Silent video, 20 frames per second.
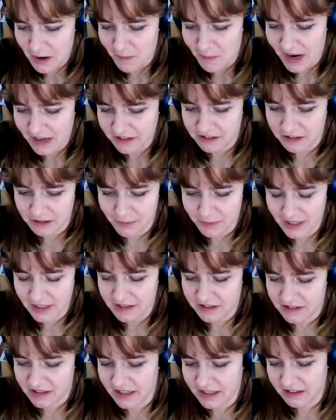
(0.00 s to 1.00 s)
matters, but
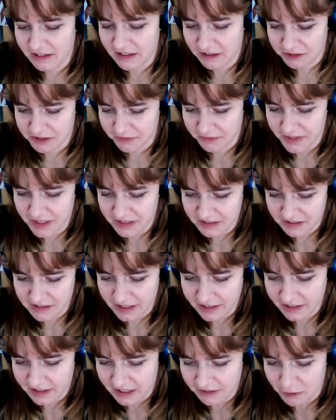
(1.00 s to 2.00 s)
it is saying that there is something
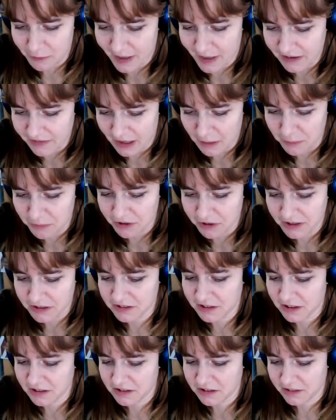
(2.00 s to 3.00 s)
distinctive about that
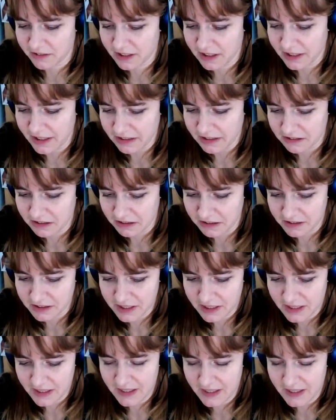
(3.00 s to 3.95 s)
process, and that it is a